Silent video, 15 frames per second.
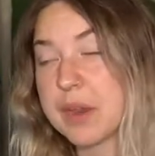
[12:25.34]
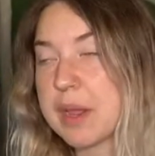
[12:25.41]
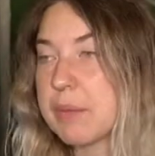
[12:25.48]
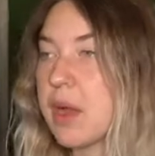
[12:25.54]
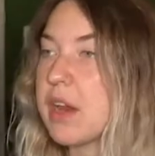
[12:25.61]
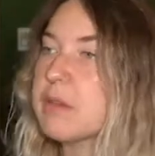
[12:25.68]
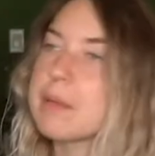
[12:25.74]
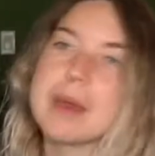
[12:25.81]
when I
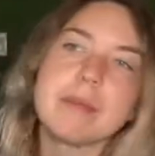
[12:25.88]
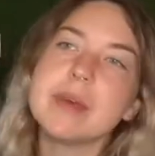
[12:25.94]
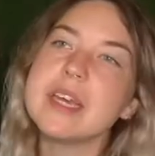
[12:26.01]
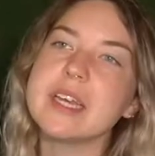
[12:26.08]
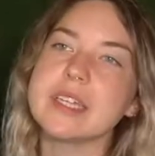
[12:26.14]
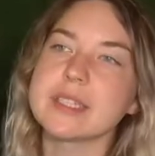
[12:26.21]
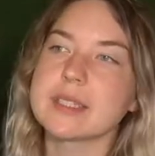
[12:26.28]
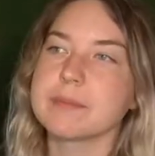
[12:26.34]
brought in my
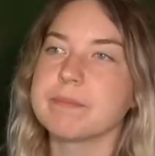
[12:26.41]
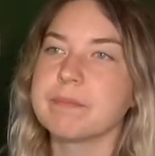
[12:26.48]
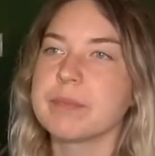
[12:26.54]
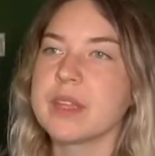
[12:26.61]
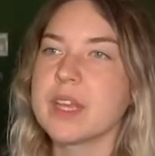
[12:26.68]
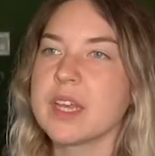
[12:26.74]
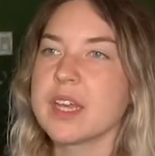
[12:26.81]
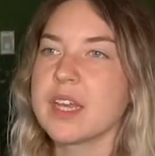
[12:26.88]
piece,
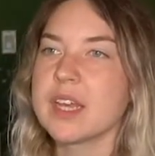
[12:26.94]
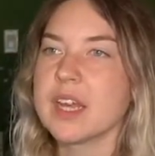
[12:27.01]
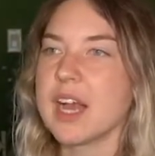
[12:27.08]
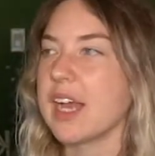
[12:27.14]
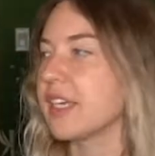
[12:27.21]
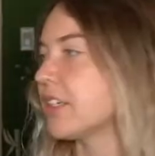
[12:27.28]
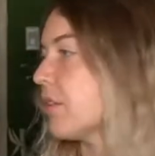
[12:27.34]
I